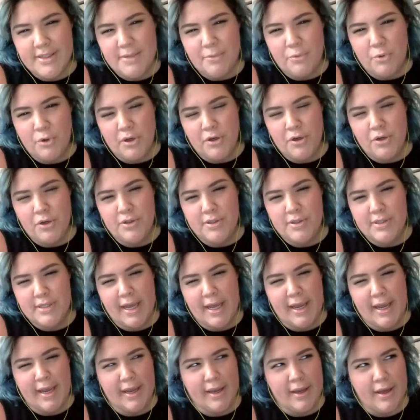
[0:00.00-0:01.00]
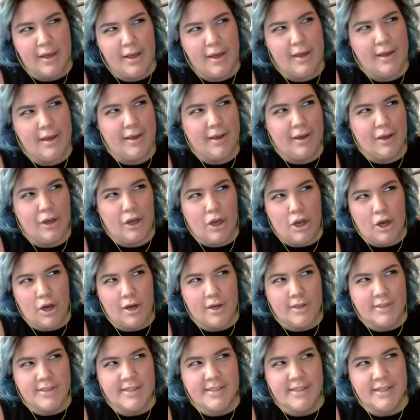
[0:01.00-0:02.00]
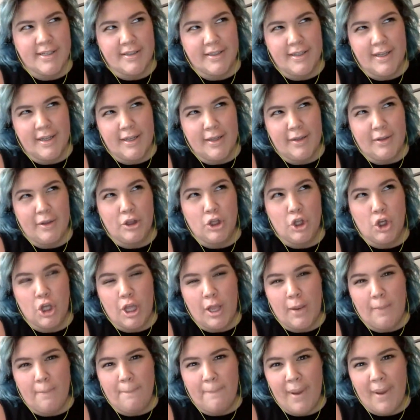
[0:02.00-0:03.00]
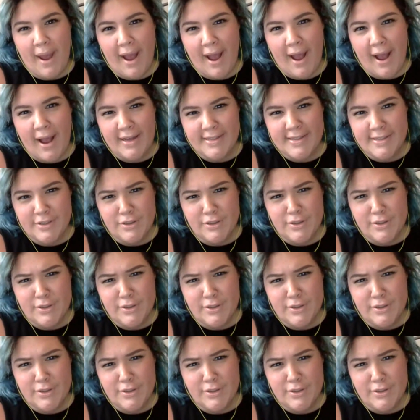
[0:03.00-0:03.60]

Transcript: the one who's like constantly looking past